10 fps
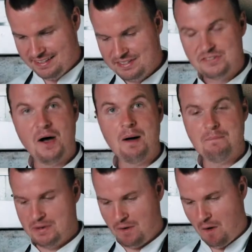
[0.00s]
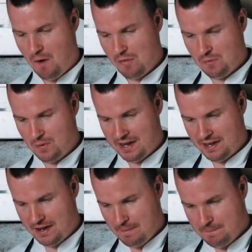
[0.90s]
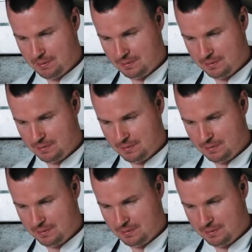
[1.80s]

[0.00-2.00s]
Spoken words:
zombie all the way up.